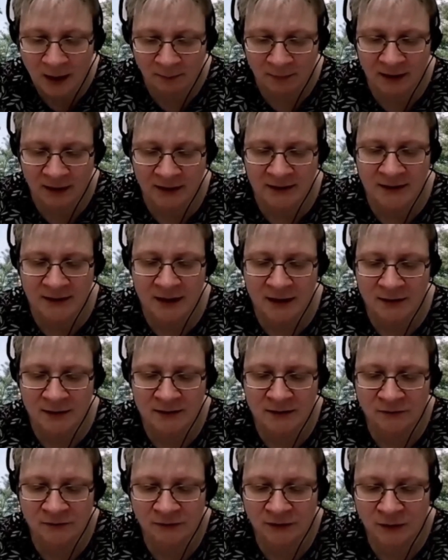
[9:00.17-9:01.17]
Blood
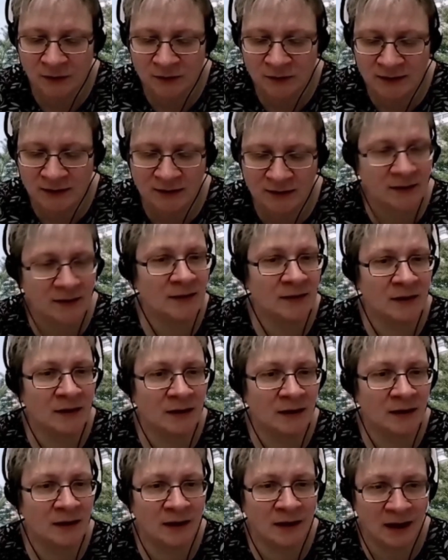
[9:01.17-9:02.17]
Cancer
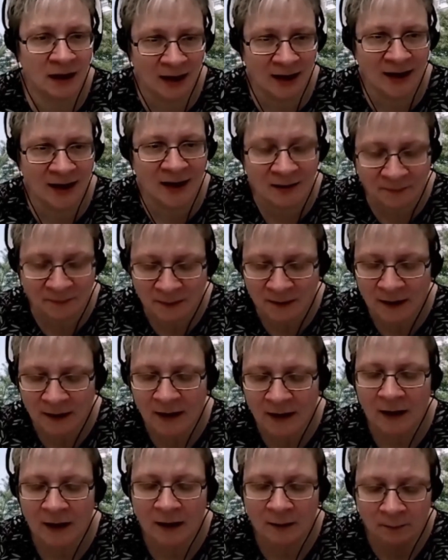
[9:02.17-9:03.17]
Foundation Ghana,
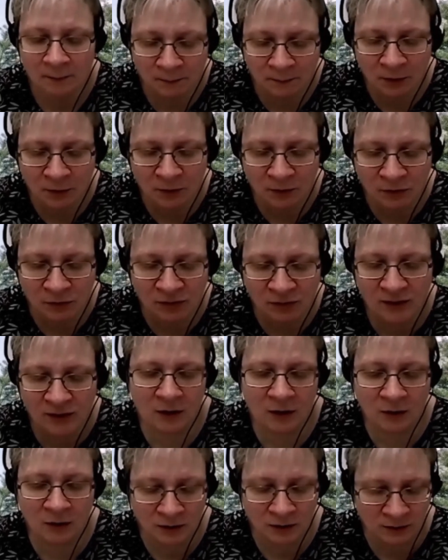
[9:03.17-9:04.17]
both
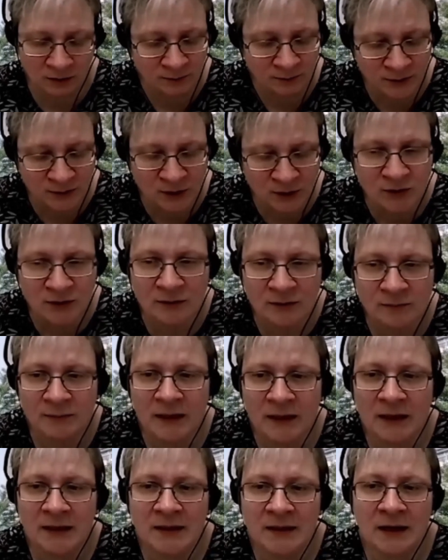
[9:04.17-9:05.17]
on social
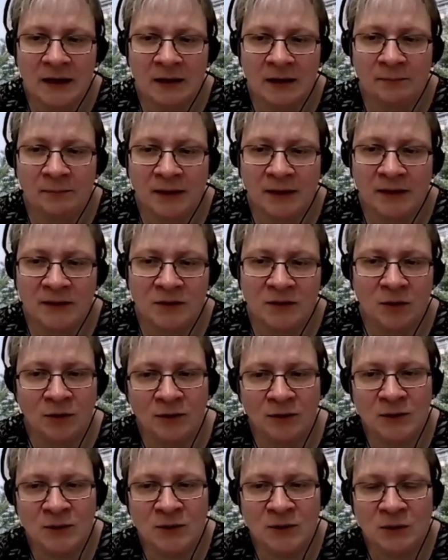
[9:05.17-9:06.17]
media, but
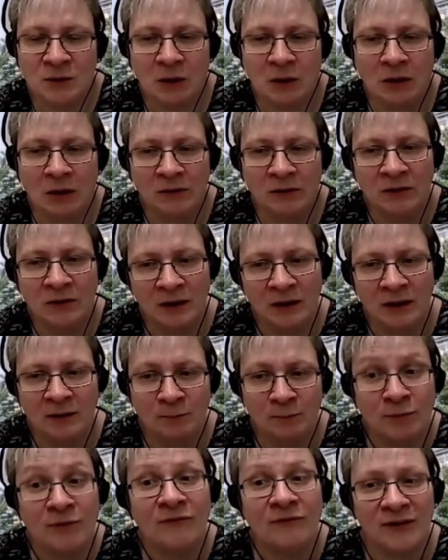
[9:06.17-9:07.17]
also on the
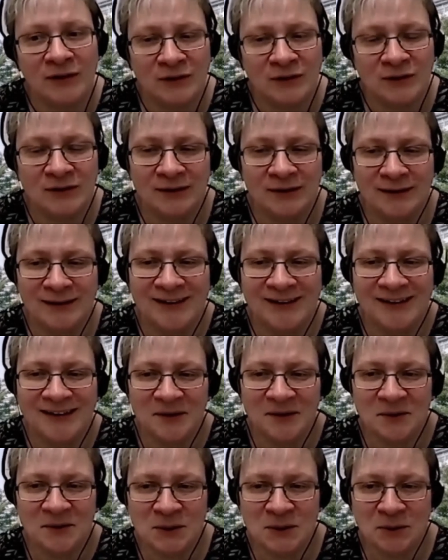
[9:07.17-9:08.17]
professional
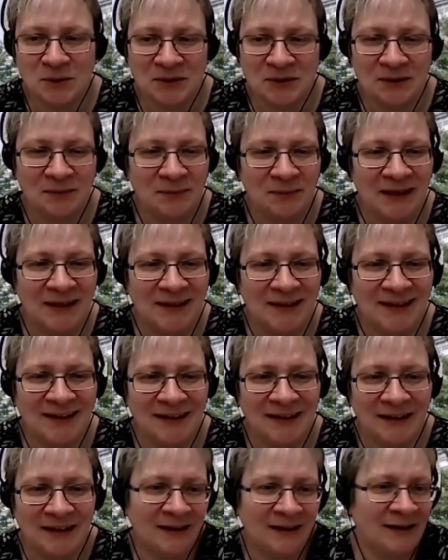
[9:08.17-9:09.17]
social media
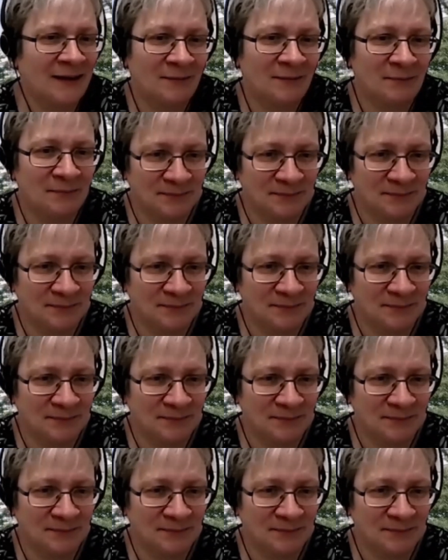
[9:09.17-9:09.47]
like